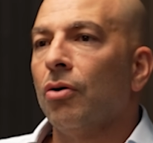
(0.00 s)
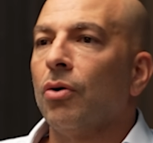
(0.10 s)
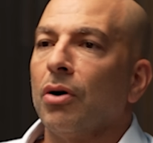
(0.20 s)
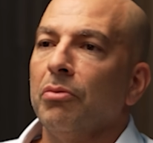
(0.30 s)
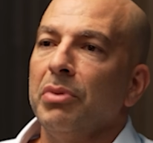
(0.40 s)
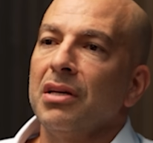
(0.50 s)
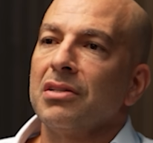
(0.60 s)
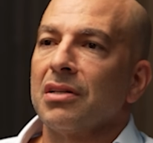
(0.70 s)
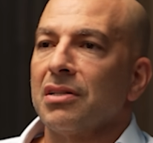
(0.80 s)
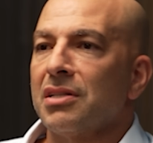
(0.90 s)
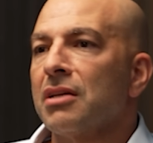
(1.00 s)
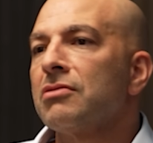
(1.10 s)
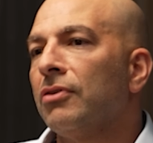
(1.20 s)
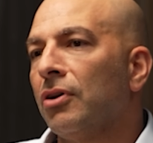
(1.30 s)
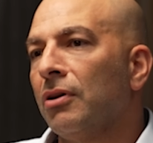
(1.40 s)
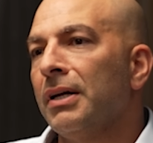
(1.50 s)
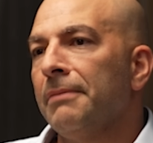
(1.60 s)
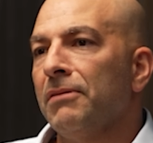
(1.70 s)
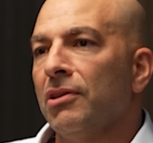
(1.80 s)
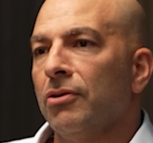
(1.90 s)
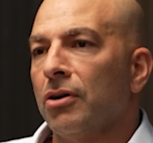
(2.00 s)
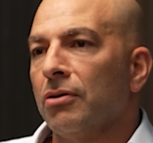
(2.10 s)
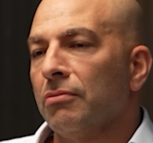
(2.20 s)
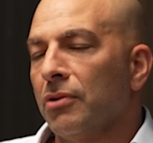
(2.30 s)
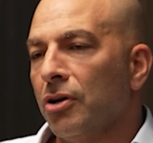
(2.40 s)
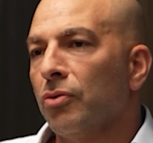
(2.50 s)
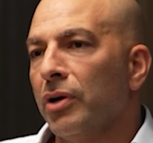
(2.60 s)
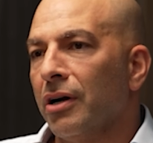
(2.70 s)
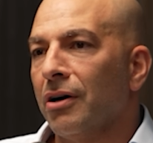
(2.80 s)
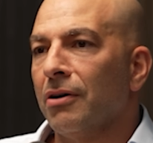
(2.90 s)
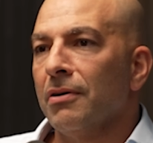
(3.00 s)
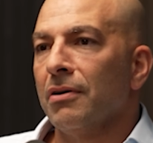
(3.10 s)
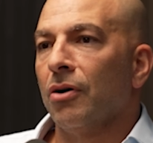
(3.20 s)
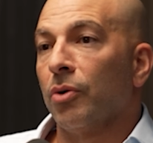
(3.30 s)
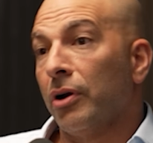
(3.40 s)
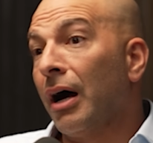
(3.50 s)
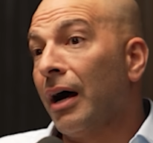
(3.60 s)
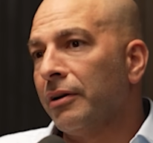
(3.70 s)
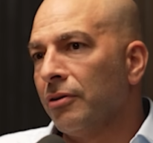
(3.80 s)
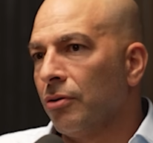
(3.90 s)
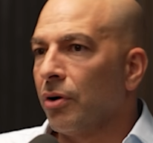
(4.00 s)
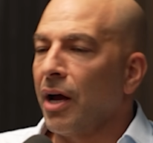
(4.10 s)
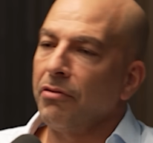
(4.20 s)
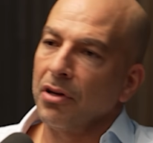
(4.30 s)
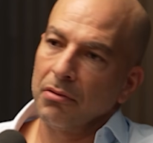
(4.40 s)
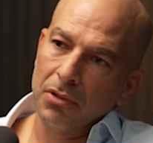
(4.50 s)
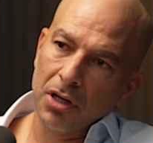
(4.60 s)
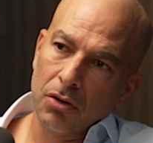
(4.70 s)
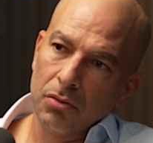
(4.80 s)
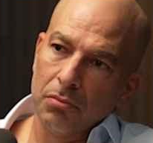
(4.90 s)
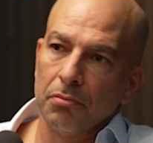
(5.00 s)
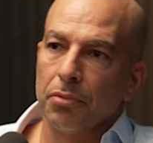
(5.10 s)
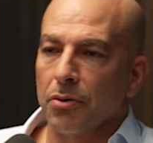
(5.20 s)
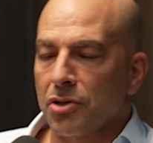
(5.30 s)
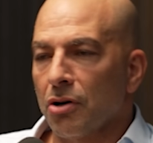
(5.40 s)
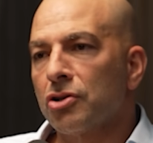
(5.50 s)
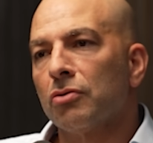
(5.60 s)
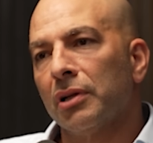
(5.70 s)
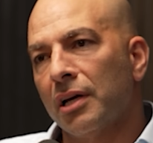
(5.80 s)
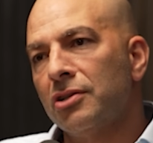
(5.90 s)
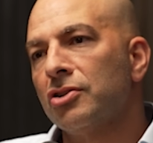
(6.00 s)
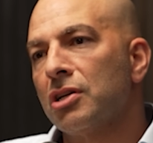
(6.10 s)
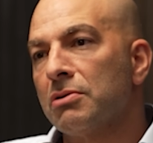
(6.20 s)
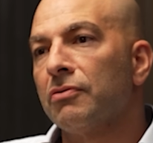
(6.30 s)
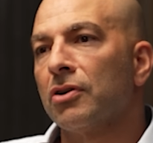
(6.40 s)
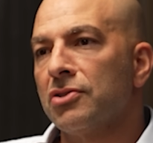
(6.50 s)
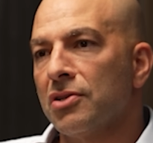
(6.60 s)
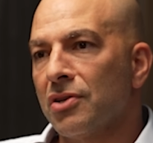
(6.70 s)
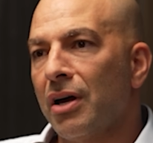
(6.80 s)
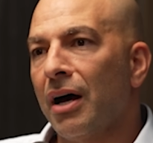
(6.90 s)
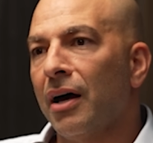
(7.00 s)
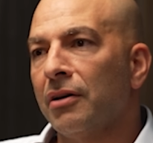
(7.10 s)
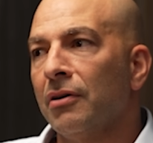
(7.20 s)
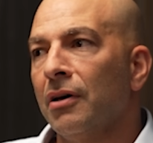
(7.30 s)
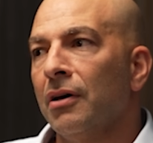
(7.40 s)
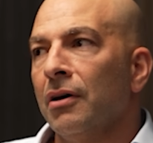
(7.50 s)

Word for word: or being successful in their career or not, or having, you know, pro-social relationships versus not,